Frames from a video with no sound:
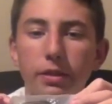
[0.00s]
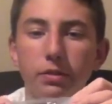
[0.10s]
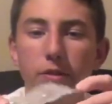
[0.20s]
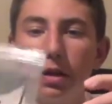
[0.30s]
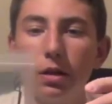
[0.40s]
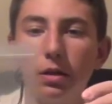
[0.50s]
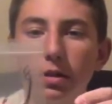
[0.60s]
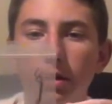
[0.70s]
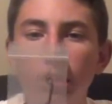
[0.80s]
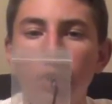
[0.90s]
It's I
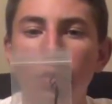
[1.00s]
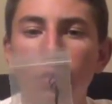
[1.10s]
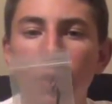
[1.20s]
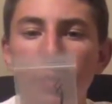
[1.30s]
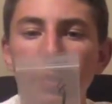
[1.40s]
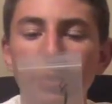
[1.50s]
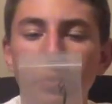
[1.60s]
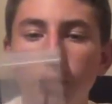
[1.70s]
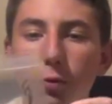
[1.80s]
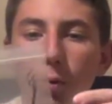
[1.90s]
believe
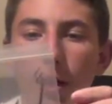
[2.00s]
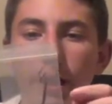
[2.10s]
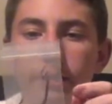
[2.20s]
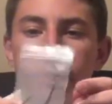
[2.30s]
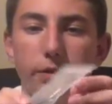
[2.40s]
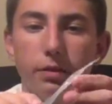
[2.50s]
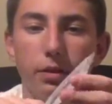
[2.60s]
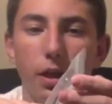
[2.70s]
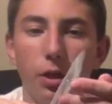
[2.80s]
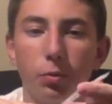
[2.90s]
these are 4-0s, and
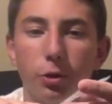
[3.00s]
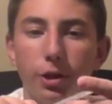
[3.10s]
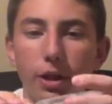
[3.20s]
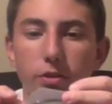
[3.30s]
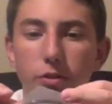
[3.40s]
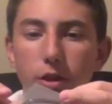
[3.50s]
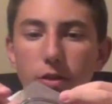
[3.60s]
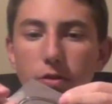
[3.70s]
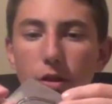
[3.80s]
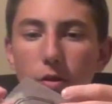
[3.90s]
they look pretty nice. They're
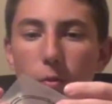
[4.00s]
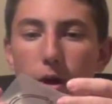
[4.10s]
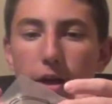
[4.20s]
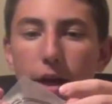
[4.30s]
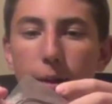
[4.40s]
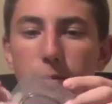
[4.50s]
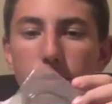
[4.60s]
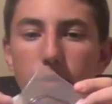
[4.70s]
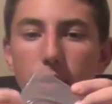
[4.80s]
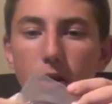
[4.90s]
nice wide
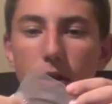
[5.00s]
gaps.